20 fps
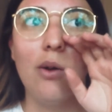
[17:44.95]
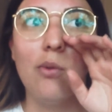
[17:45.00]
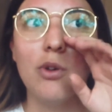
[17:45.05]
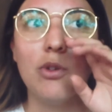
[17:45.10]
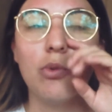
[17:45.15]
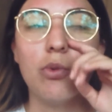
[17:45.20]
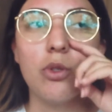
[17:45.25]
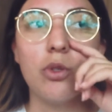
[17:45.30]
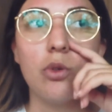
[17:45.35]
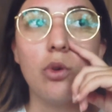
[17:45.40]

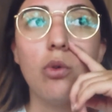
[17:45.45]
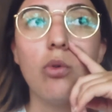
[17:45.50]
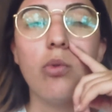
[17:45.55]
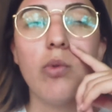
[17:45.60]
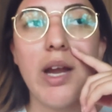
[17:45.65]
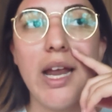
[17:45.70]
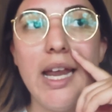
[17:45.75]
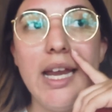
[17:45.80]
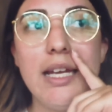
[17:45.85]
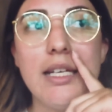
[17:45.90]
which was
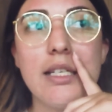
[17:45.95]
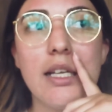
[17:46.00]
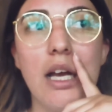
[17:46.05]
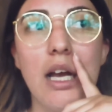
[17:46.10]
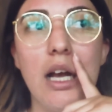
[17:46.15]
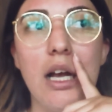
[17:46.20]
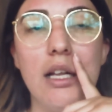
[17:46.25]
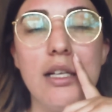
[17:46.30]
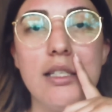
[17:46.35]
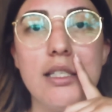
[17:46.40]
great
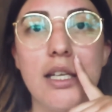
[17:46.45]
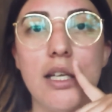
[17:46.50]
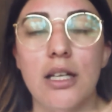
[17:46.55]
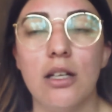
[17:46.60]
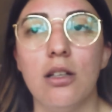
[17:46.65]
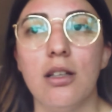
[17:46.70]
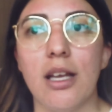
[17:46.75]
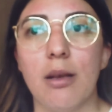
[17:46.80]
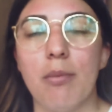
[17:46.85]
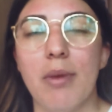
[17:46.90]

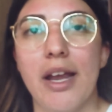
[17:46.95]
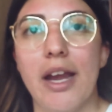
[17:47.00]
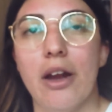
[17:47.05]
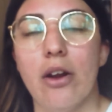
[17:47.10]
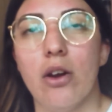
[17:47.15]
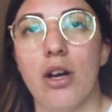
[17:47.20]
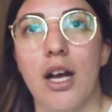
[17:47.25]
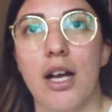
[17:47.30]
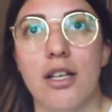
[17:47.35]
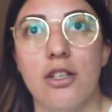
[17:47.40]
until like my
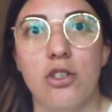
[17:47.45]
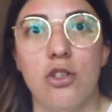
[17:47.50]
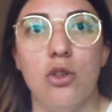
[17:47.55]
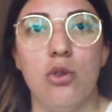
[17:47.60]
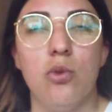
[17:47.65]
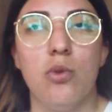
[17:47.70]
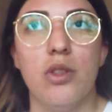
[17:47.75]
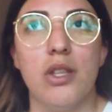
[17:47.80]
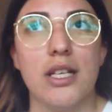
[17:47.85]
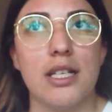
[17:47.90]
hair got
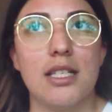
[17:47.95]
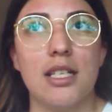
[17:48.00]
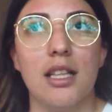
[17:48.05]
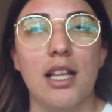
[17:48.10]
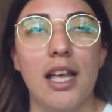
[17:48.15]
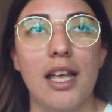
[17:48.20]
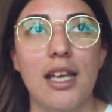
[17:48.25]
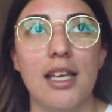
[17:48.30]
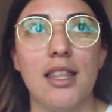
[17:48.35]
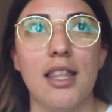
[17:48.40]
to this
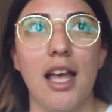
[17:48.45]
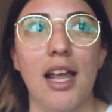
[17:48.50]
length